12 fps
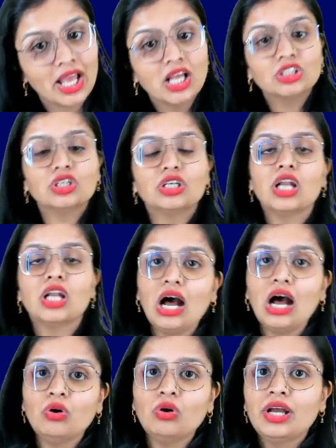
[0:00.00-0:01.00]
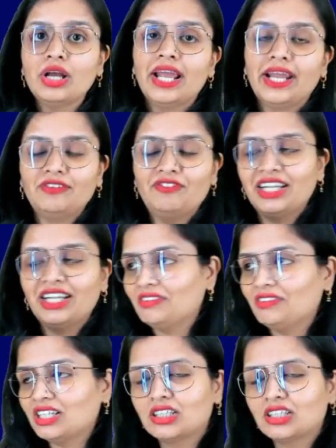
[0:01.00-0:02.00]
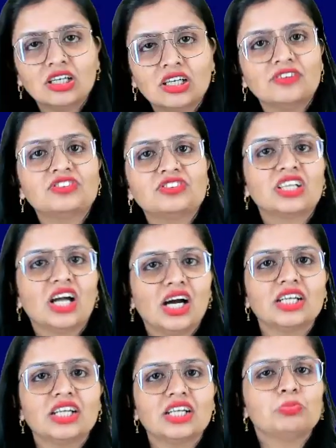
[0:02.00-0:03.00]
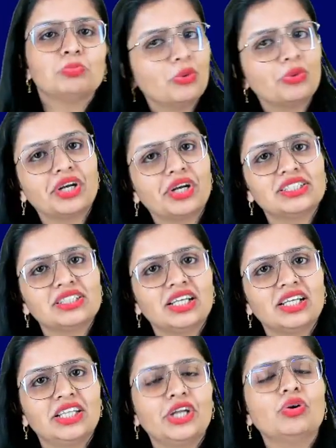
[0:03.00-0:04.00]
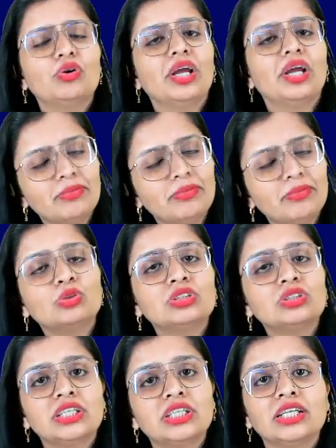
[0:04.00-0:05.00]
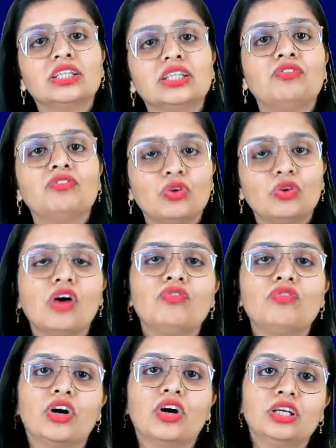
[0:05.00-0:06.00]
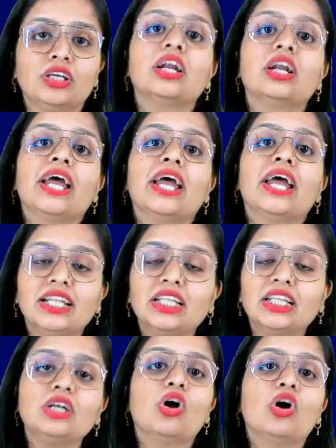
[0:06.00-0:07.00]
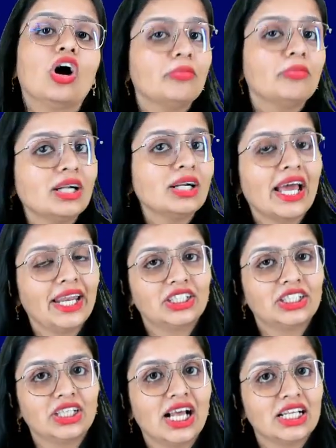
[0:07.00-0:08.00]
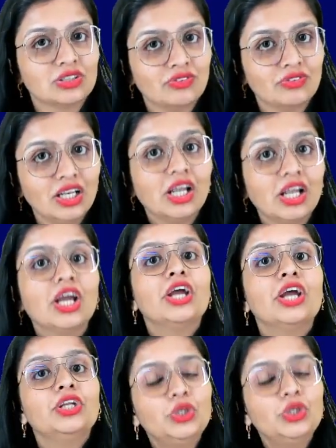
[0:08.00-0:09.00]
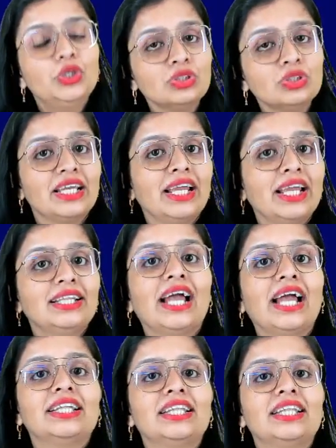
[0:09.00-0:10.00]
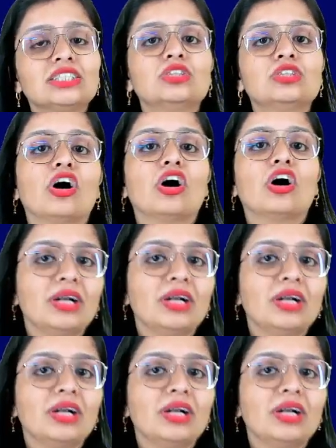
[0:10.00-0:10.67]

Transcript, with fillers: So now, when there were curves, cuts, boundaries are there, you are able to see the flow of water in the normal direction as well. You say that this normal